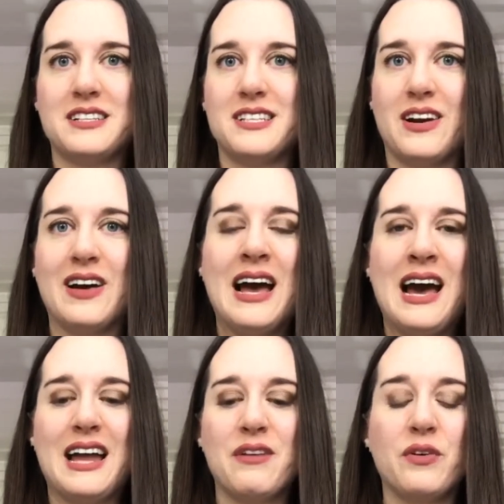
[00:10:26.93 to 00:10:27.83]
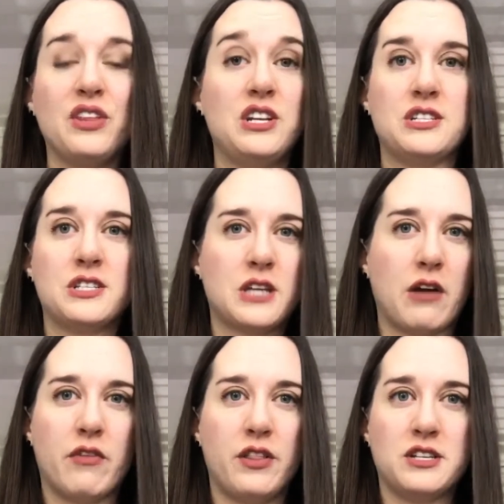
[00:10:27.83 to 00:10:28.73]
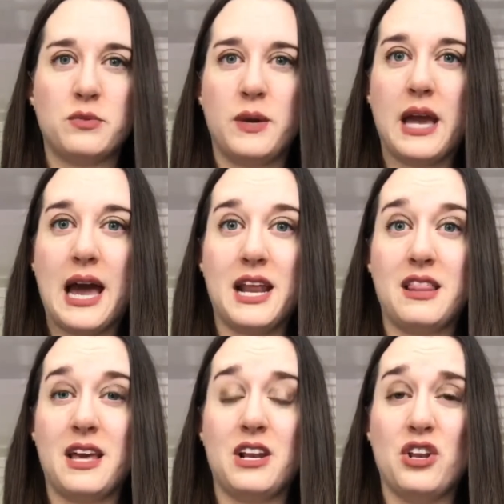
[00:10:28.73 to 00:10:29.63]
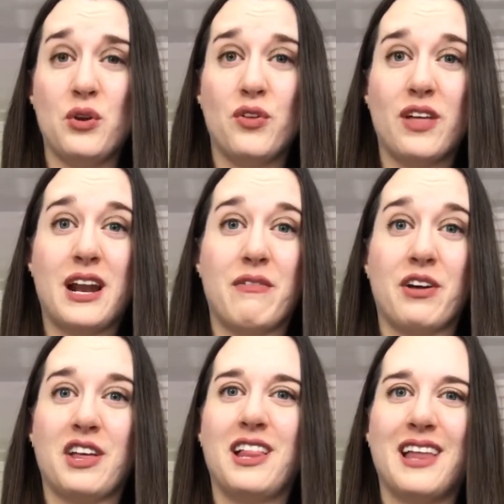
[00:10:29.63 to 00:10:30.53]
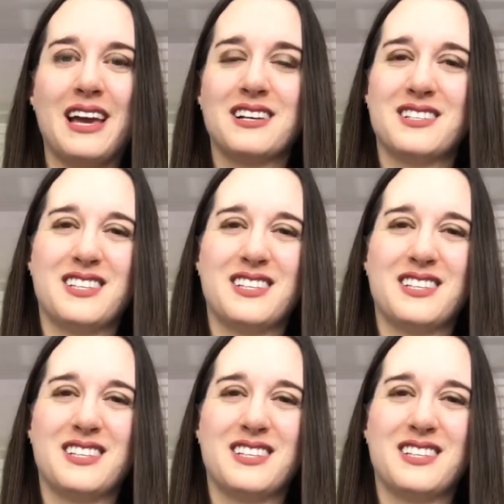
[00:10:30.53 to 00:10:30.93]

So I didn't really discover this week anything new that I really like.